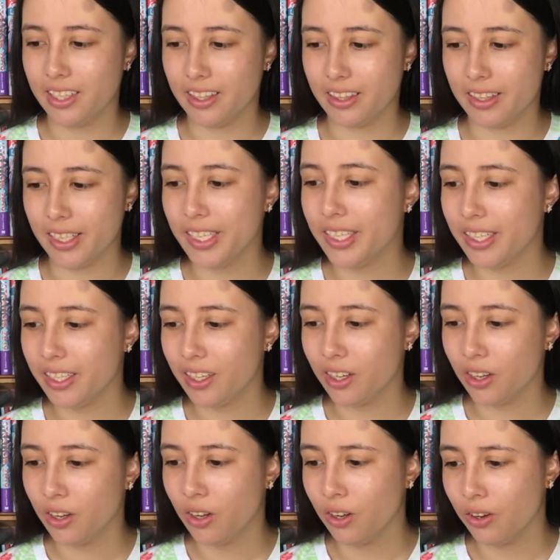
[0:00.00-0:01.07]

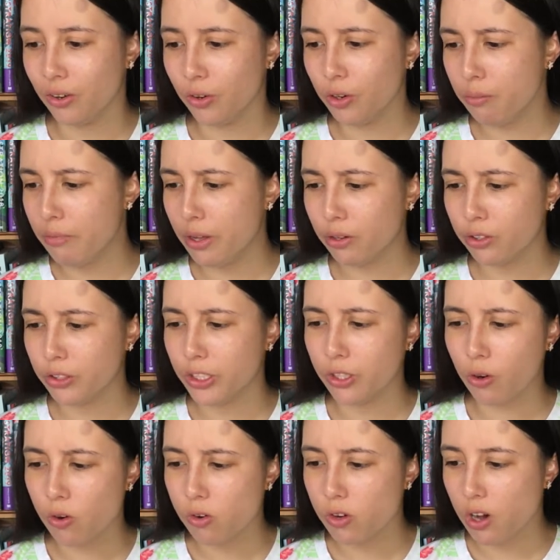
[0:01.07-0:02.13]
the Onmyoji
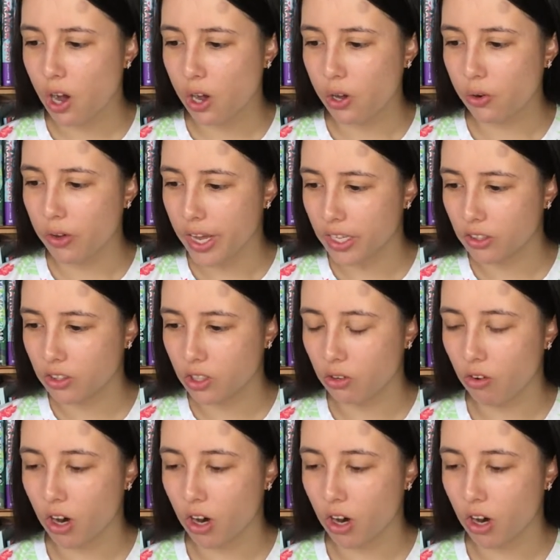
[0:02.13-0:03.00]
Honkaku Genso